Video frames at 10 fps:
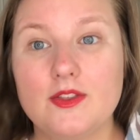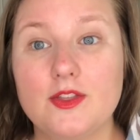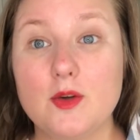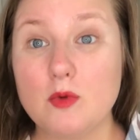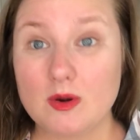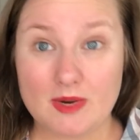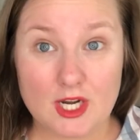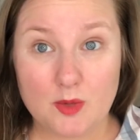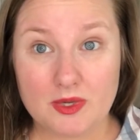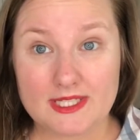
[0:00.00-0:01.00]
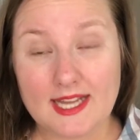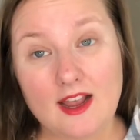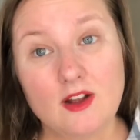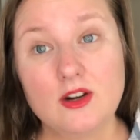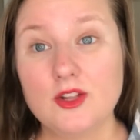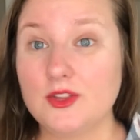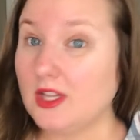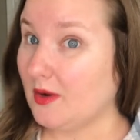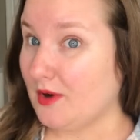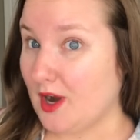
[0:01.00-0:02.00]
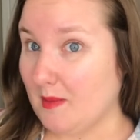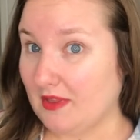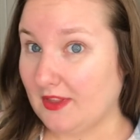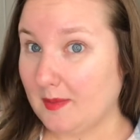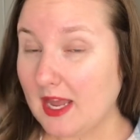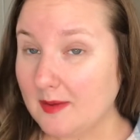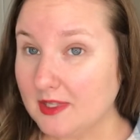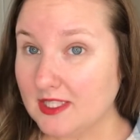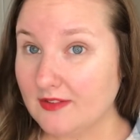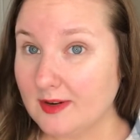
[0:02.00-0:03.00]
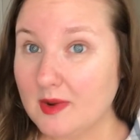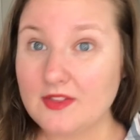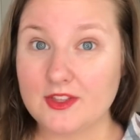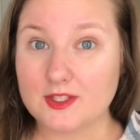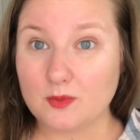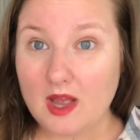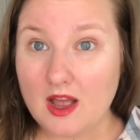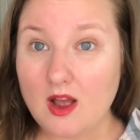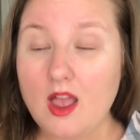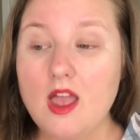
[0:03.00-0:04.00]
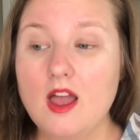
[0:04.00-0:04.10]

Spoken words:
The more money you put down, the lower your monthly payments every month as well.